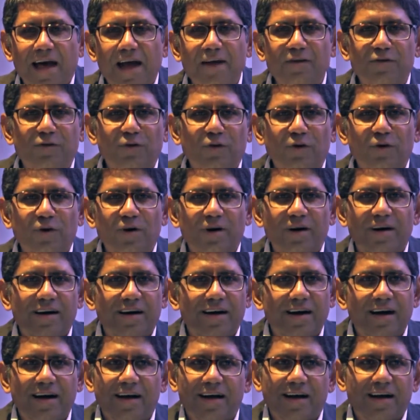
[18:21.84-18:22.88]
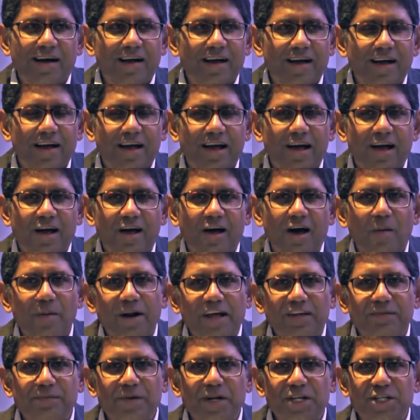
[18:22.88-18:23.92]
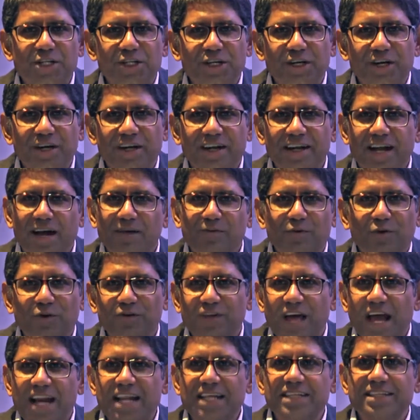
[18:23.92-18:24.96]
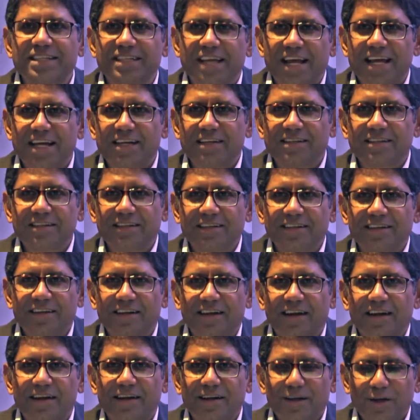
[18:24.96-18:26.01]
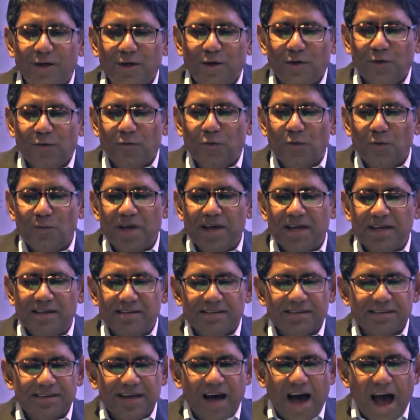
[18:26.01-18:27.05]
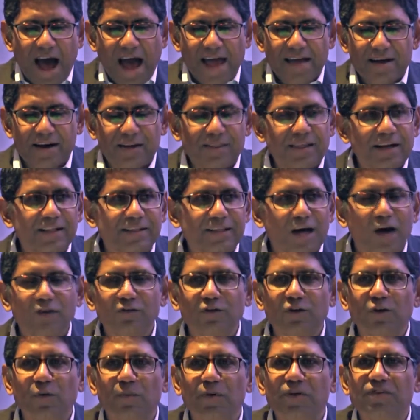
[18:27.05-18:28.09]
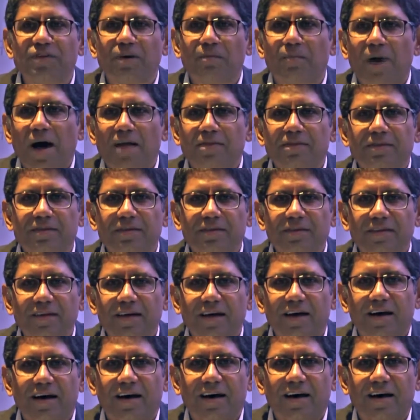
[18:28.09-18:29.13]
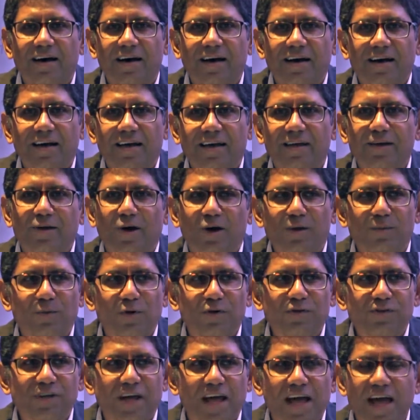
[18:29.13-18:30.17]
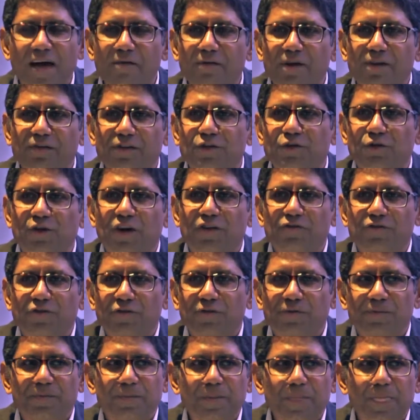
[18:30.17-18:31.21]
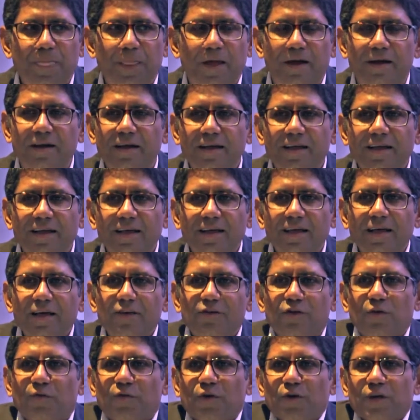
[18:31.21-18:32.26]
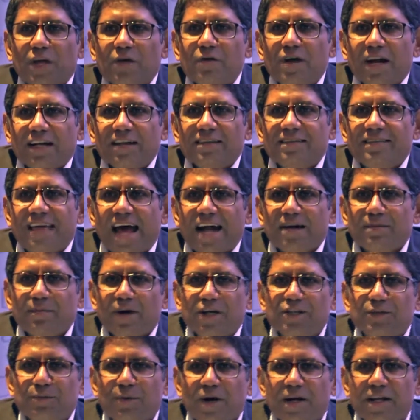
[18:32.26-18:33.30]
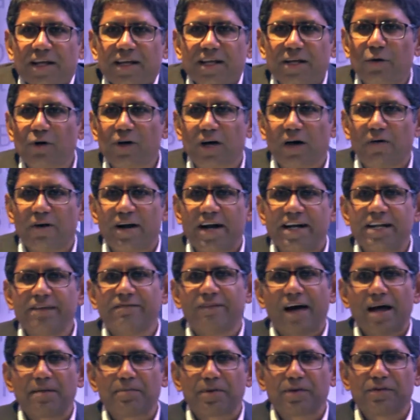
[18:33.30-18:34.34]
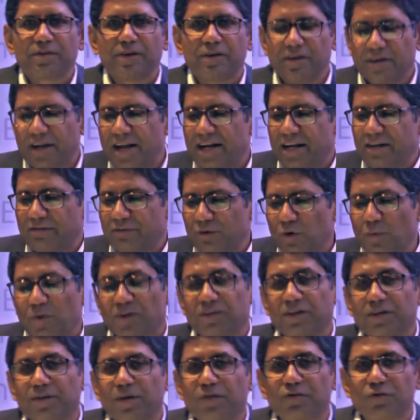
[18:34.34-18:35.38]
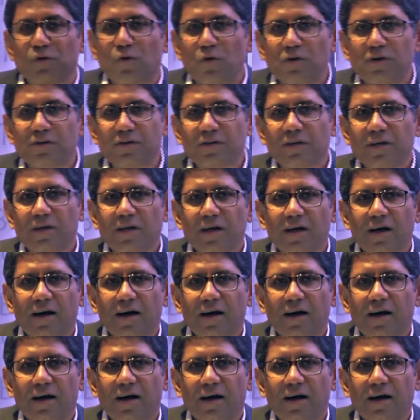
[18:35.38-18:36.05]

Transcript: And so government expenditure in, of course, any state, right, will be higher than 1,000 rupees a month in almost every situation. Right? So if you give at least that much money, you'll cover 85%, 82% of the schools